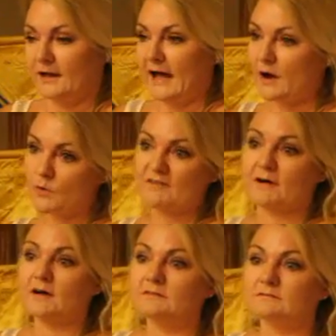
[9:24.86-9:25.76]

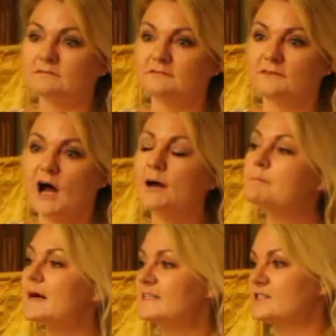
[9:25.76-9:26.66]
However, I
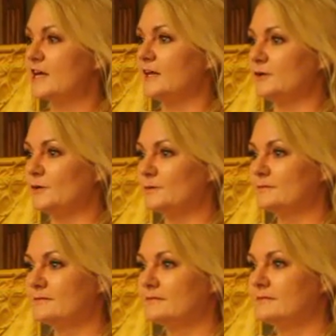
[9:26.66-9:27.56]
must tell you
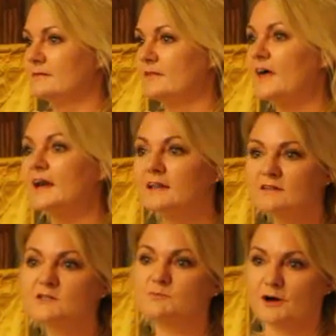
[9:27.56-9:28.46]
that in
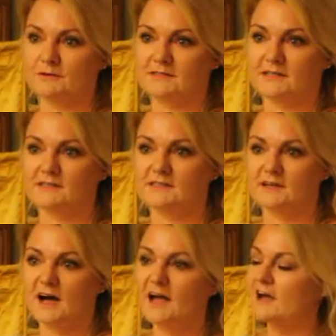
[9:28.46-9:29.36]
this process,
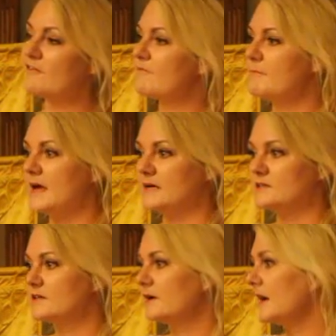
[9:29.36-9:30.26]
I have
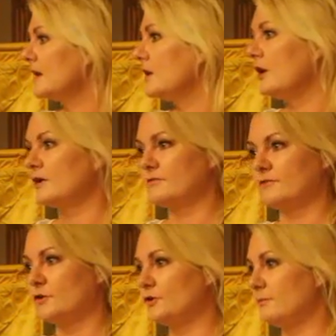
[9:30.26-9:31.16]
met a lot of
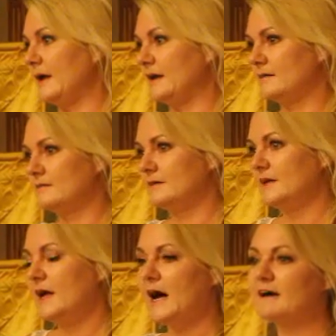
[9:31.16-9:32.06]
good men.
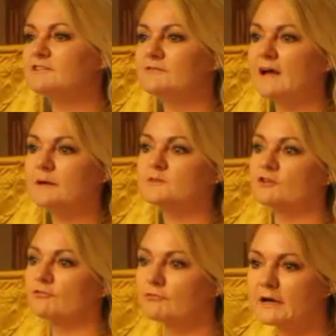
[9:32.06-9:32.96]
I've developed
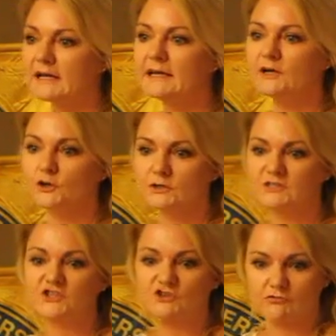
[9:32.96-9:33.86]
a really good
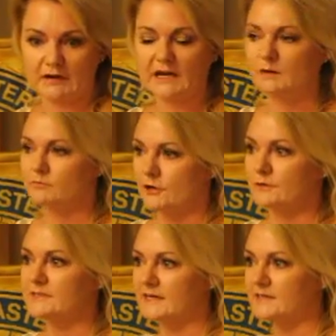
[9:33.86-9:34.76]
screening
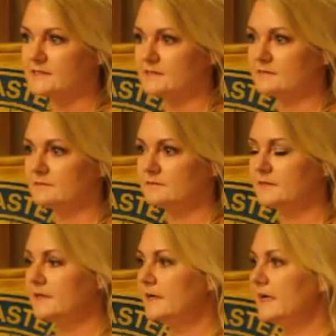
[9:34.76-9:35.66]
process.
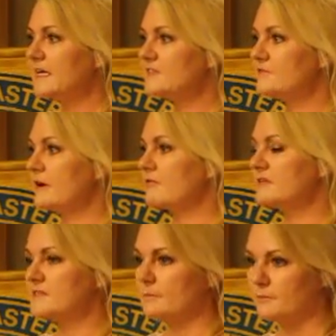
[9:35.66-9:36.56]
It's very
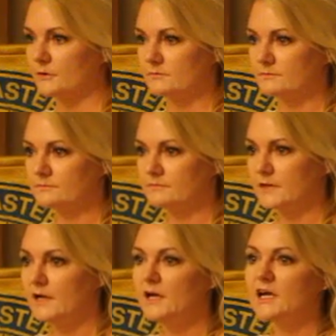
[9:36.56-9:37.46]
simple.
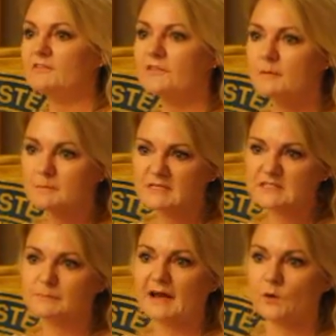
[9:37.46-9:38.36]
If they
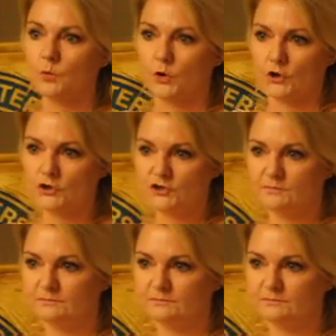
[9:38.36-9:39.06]
misspell a word,